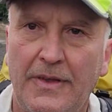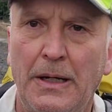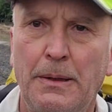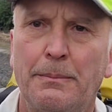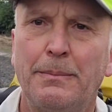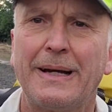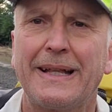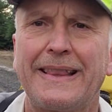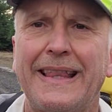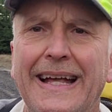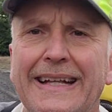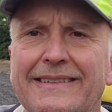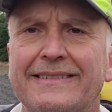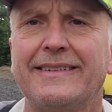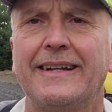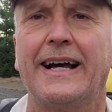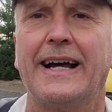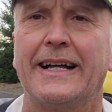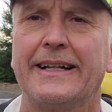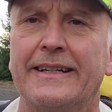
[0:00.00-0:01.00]
But
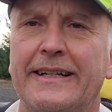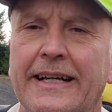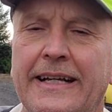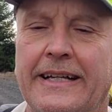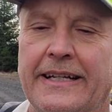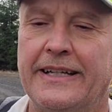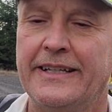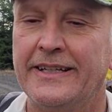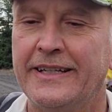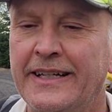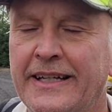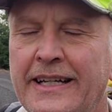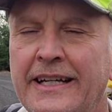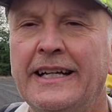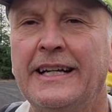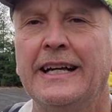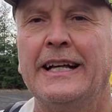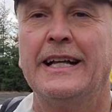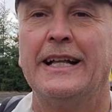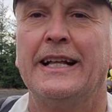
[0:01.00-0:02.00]
that
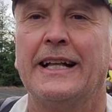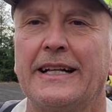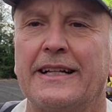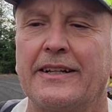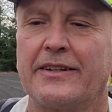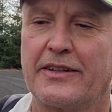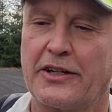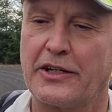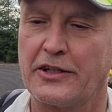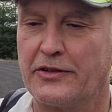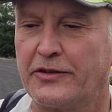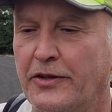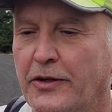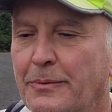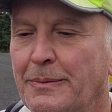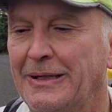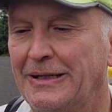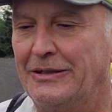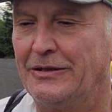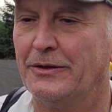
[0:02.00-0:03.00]
doesn't concern
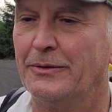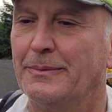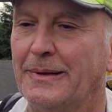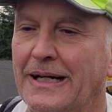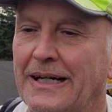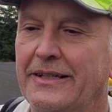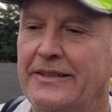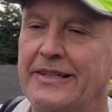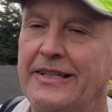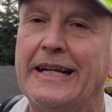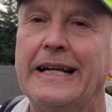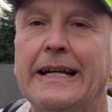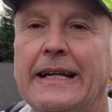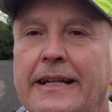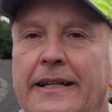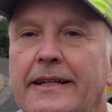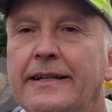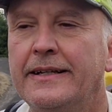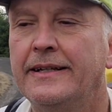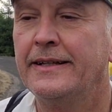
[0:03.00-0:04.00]
me too much.
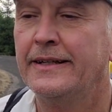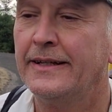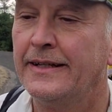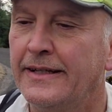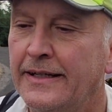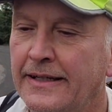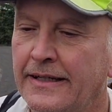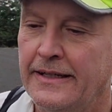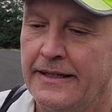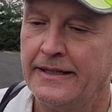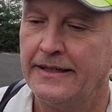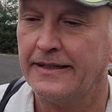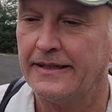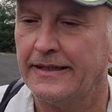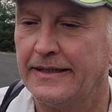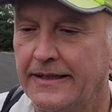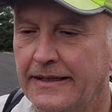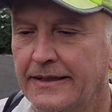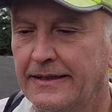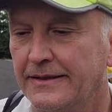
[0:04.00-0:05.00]

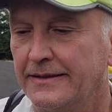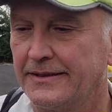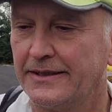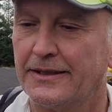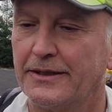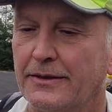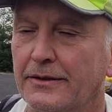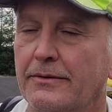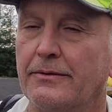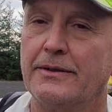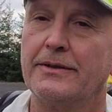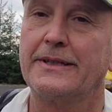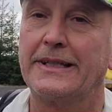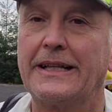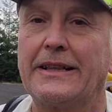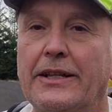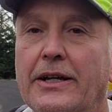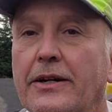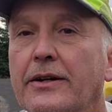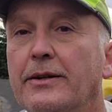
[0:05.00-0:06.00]
We'll
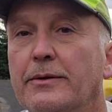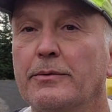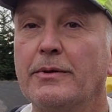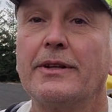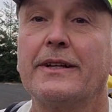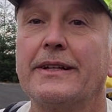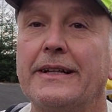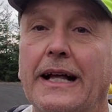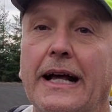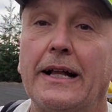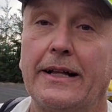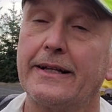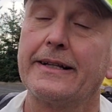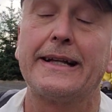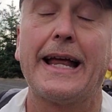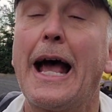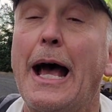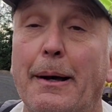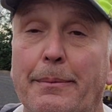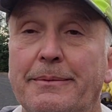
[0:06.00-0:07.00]
get there and I'll
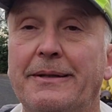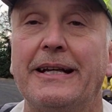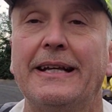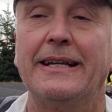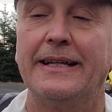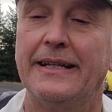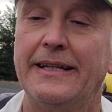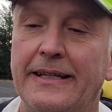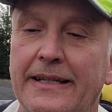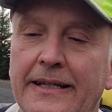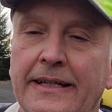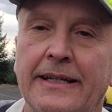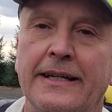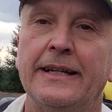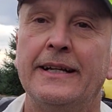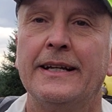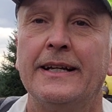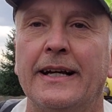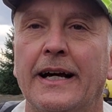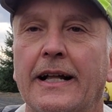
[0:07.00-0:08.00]
adapt.
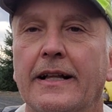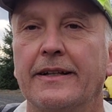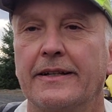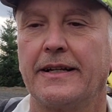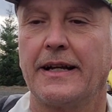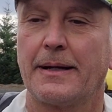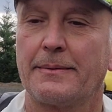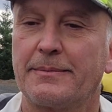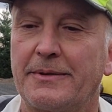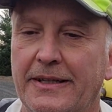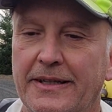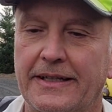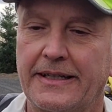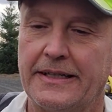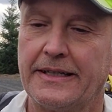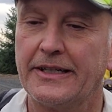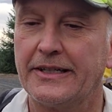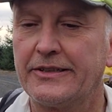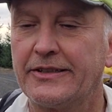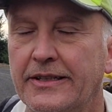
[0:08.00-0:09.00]
I'll adapt to the
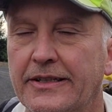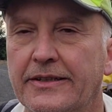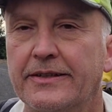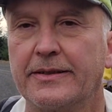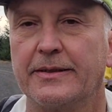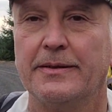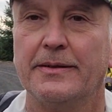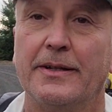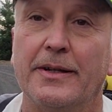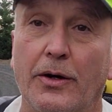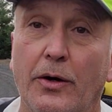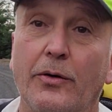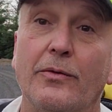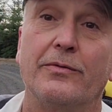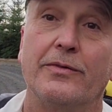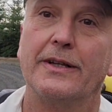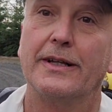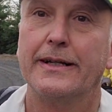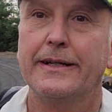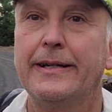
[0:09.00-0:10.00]
conditions,
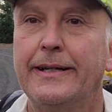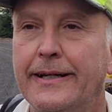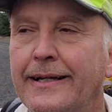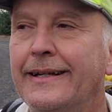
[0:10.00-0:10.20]
hopefully,